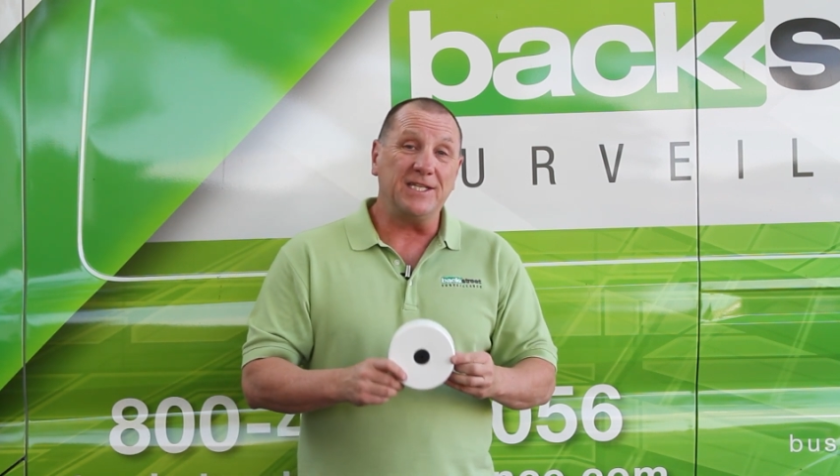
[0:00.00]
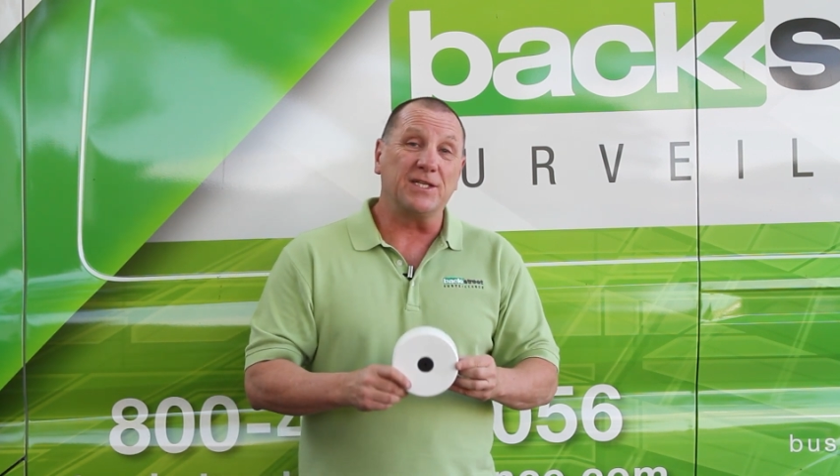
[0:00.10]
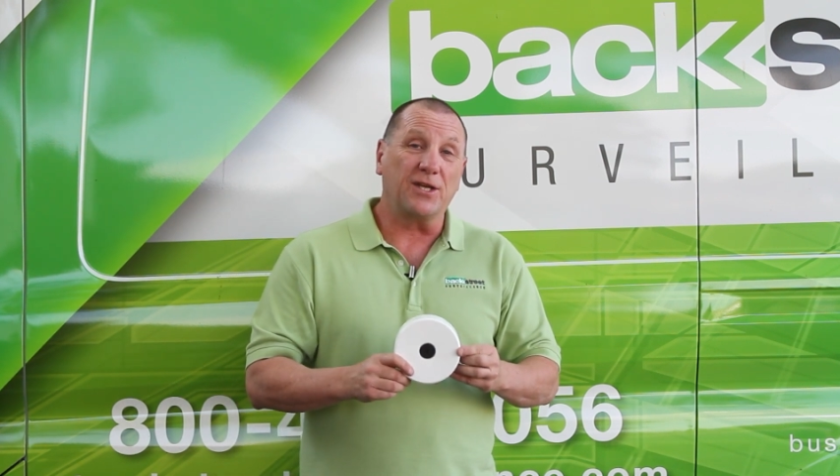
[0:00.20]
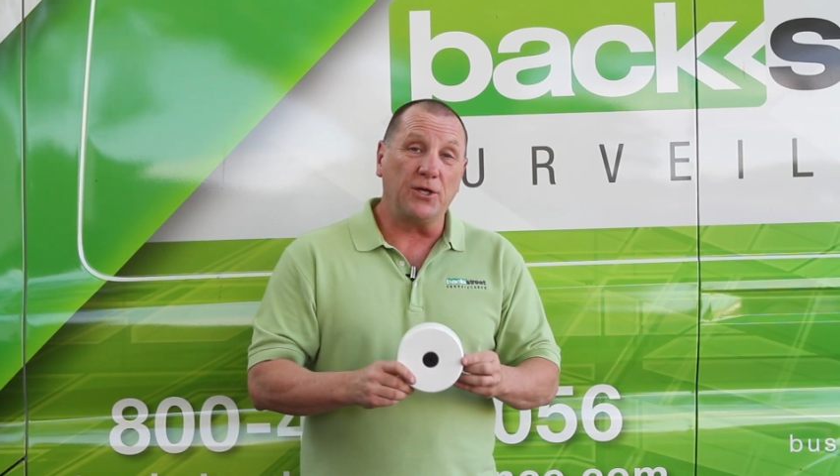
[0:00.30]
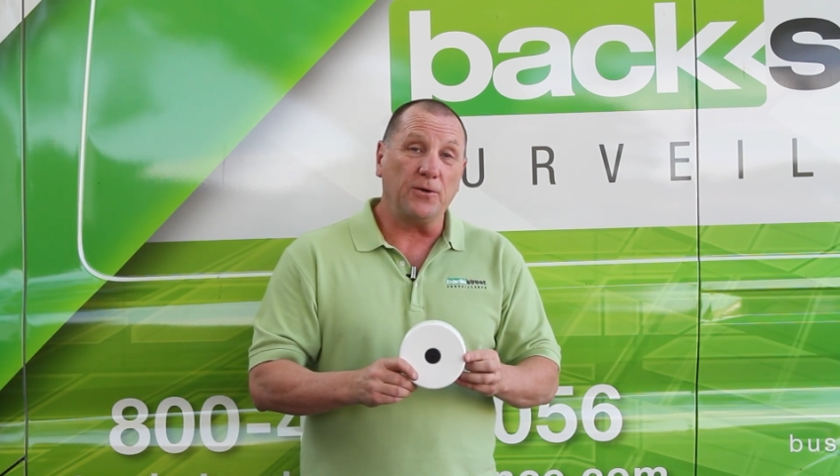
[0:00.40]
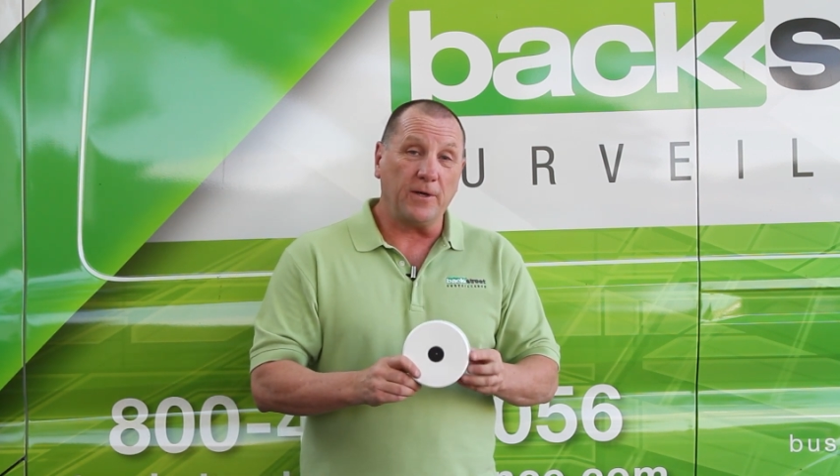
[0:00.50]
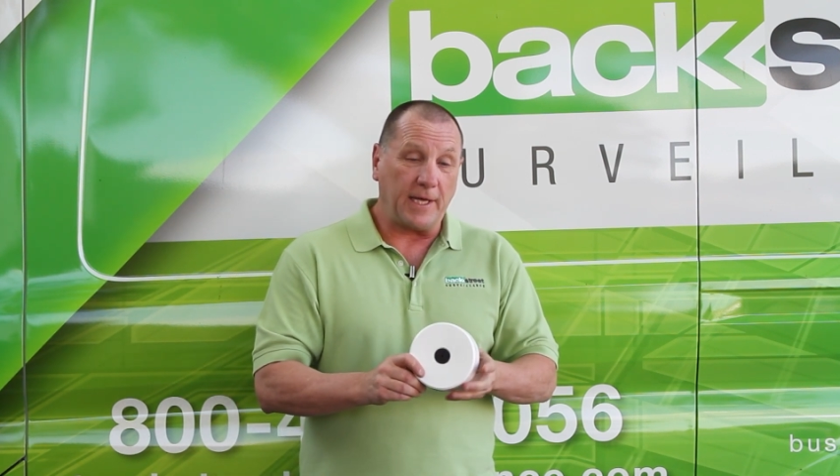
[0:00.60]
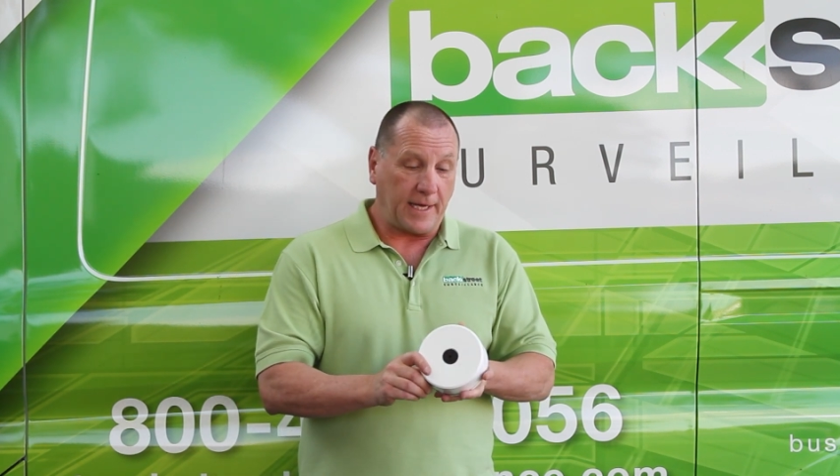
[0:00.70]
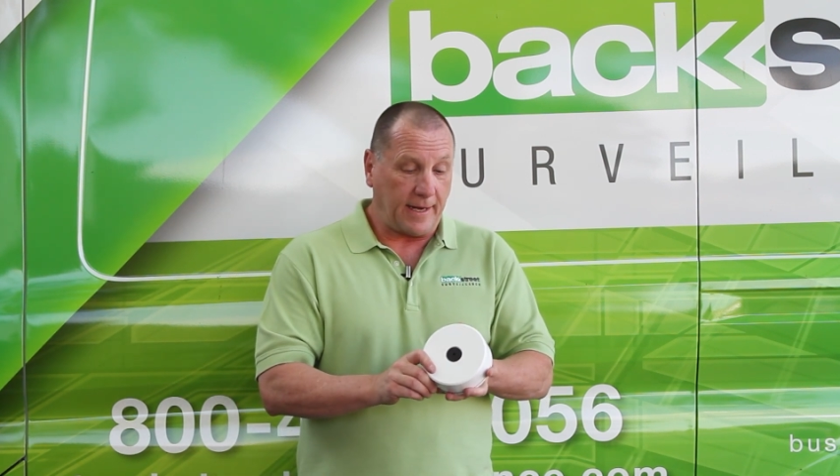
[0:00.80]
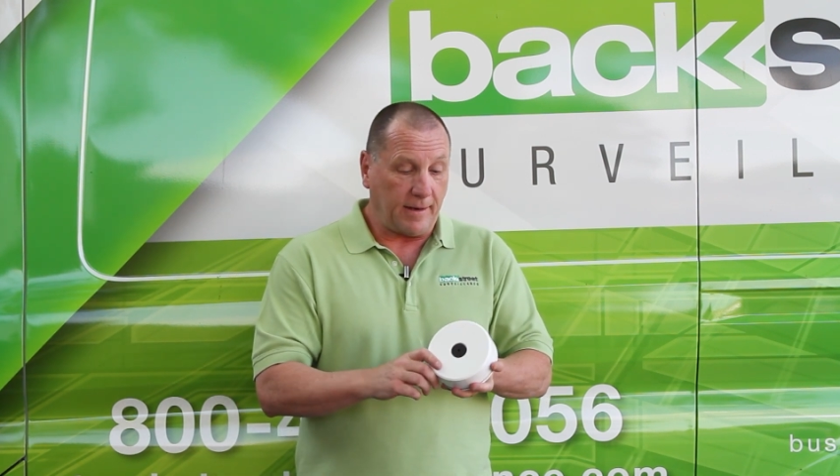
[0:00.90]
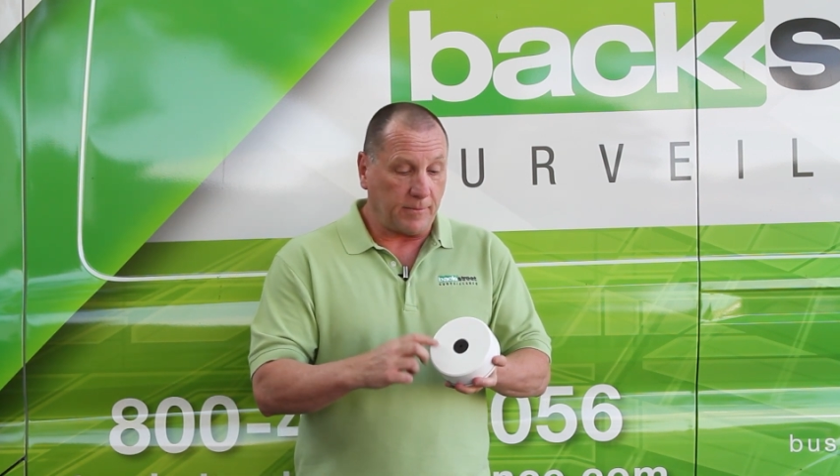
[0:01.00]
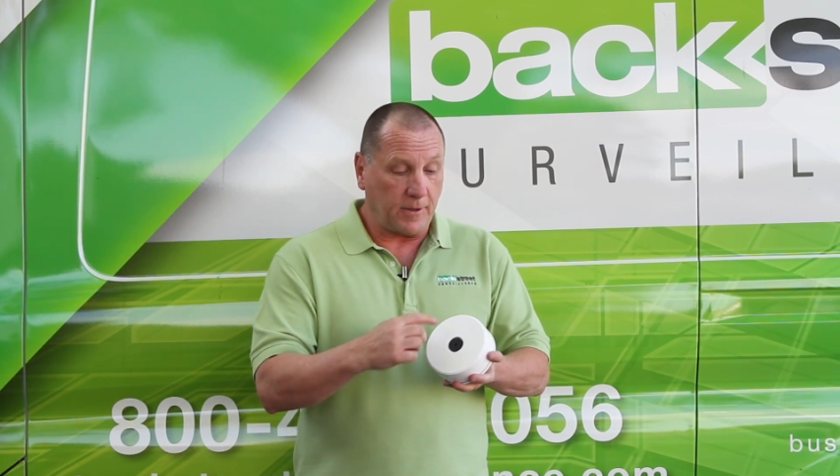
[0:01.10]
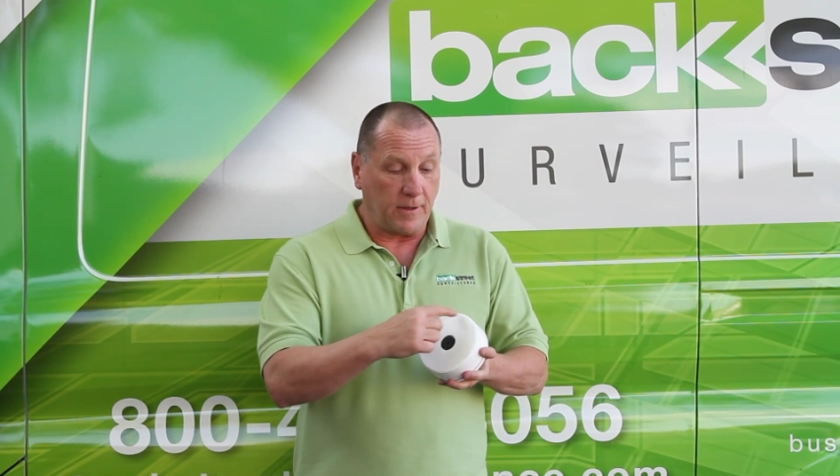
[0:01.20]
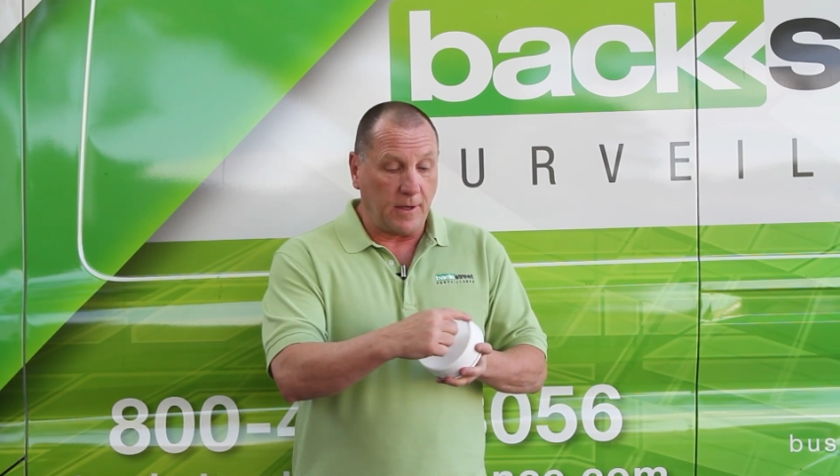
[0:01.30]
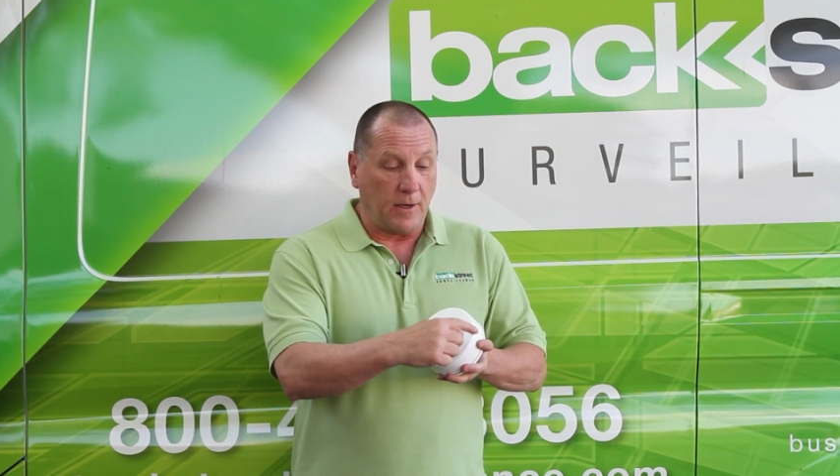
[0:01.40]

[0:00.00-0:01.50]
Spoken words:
security camera